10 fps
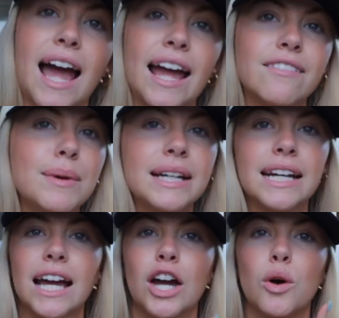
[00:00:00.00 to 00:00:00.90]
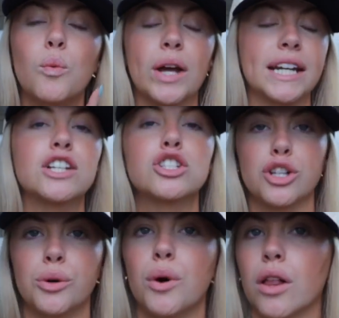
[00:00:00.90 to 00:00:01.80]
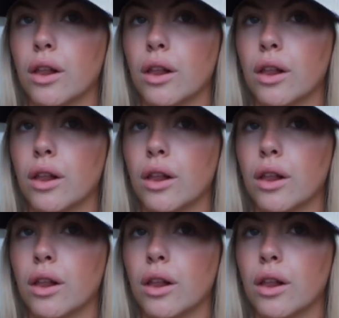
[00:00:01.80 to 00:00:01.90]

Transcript: I've been waiting so